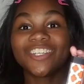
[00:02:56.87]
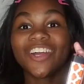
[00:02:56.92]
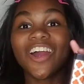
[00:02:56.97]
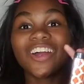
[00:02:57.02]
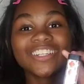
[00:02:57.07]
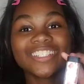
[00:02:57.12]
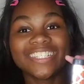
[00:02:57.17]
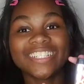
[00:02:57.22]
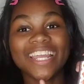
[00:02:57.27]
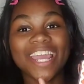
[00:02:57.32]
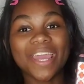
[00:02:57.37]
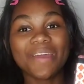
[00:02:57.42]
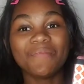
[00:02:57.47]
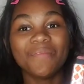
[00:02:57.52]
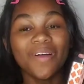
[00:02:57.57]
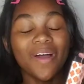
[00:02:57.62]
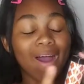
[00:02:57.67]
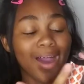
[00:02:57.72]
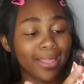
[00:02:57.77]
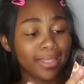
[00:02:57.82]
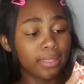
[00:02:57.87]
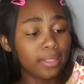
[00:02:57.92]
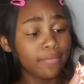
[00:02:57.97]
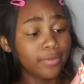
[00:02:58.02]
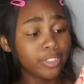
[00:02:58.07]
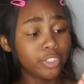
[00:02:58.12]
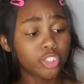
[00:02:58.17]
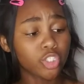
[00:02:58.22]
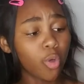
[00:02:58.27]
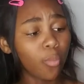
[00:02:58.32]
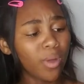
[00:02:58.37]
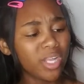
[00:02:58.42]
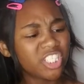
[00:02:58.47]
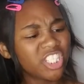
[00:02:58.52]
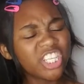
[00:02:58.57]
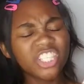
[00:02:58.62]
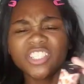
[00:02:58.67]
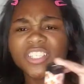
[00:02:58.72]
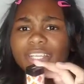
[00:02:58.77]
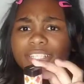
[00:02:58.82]
charging cable. I love it so
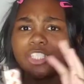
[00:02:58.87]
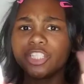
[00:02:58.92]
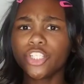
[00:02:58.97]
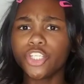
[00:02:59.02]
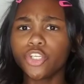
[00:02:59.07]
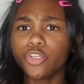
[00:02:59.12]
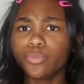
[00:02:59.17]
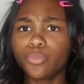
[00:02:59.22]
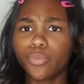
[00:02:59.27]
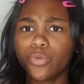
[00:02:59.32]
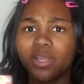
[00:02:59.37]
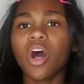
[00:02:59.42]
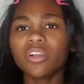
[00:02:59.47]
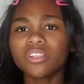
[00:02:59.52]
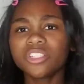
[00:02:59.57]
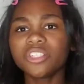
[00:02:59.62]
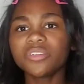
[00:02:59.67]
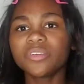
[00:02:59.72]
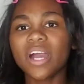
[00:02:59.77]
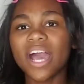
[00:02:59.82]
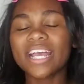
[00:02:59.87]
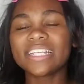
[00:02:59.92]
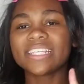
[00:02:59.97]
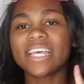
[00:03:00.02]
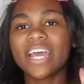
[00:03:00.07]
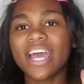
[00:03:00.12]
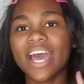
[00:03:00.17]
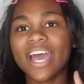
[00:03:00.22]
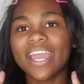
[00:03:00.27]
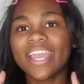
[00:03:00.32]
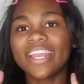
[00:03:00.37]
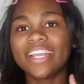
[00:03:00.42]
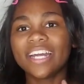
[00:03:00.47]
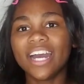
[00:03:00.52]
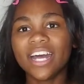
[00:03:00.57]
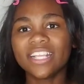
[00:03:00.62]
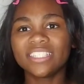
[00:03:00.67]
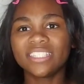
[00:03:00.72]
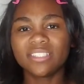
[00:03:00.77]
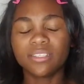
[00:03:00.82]
much. It's such a cute print. So guys, I
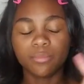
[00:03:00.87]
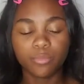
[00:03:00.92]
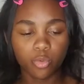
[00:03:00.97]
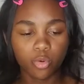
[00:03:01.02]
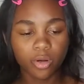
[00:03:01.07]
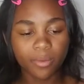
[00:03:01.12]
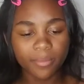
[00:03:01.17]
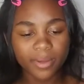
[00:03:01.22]
got some more